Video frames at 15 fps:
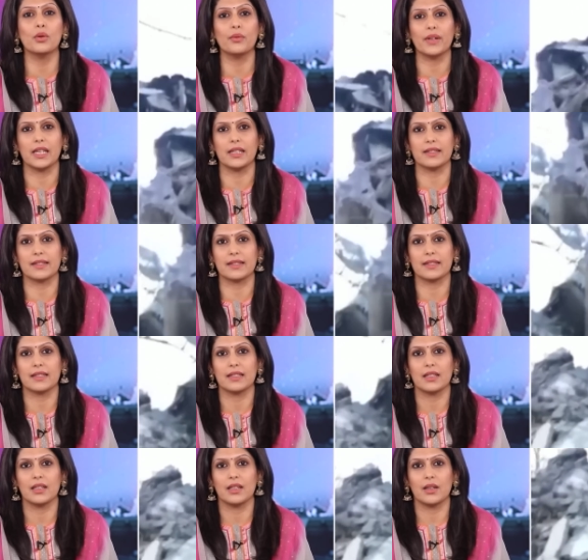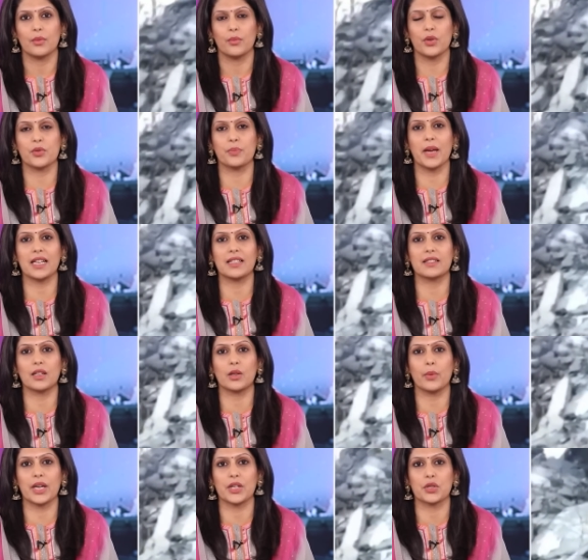movies, which begs
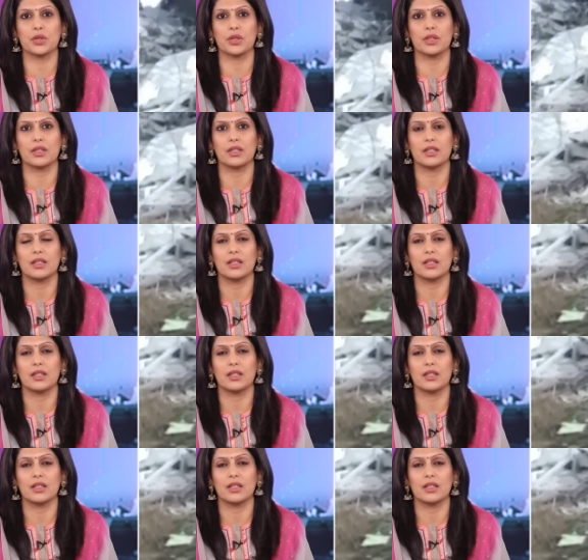the question,